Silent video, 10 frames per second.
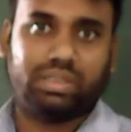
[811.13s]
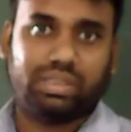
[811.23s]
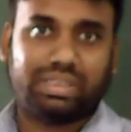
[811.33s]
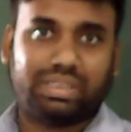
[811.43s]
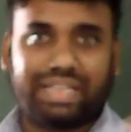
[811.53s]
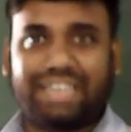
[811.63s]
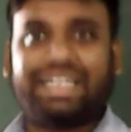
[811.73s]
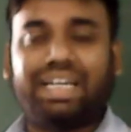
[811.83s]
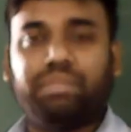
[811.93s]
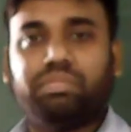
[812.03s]
that
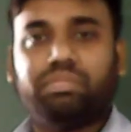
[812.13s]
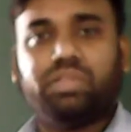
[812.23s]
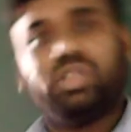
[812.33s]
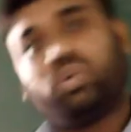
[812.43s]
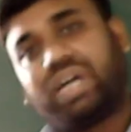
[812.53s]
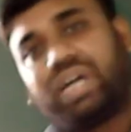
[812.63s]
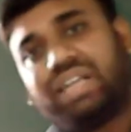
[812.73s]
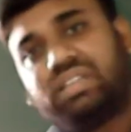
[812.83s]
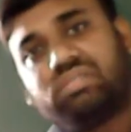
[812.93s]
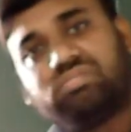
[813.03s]
time you
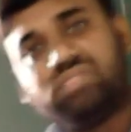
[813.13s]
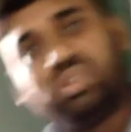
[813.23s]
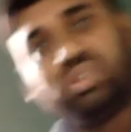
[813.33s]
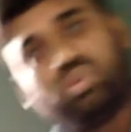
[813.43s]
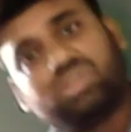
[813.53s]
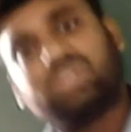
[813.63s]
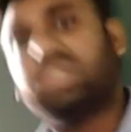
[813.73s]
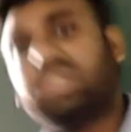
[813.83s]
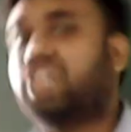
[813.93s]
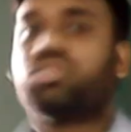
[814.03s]
can use
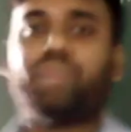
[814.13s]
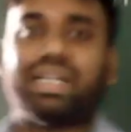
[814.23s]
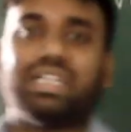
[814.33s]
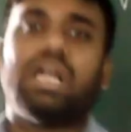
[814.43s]
electromagnet.